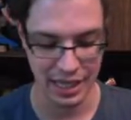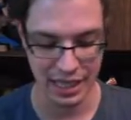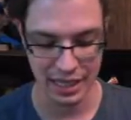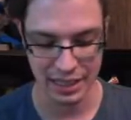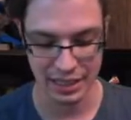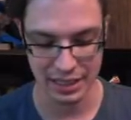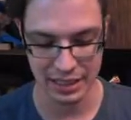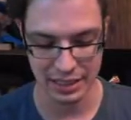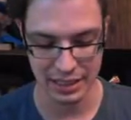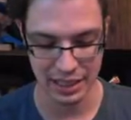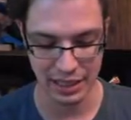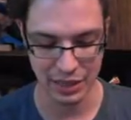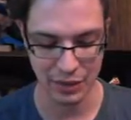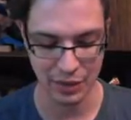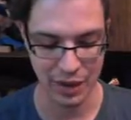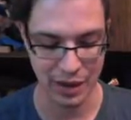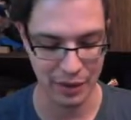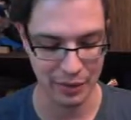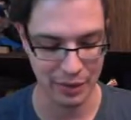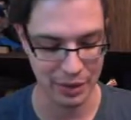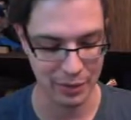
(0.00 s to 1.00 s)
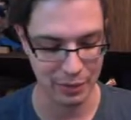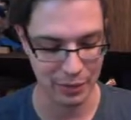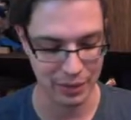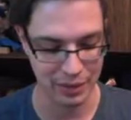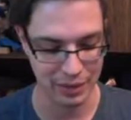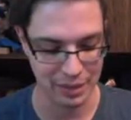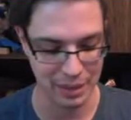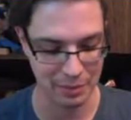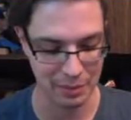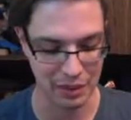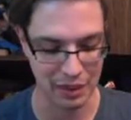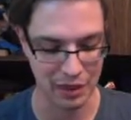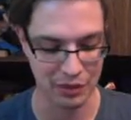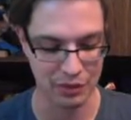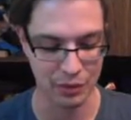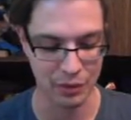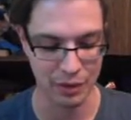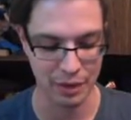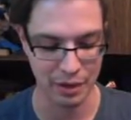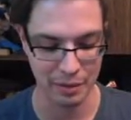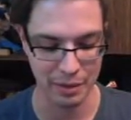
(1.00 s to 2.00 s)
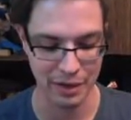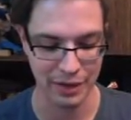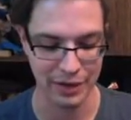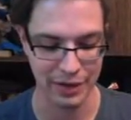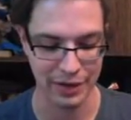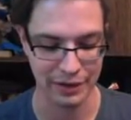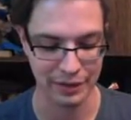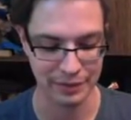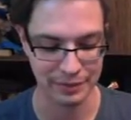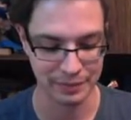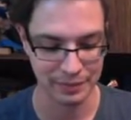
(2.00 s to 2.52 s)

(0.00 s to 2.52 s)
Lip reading: and since I know how he works, I'm going to put him in there.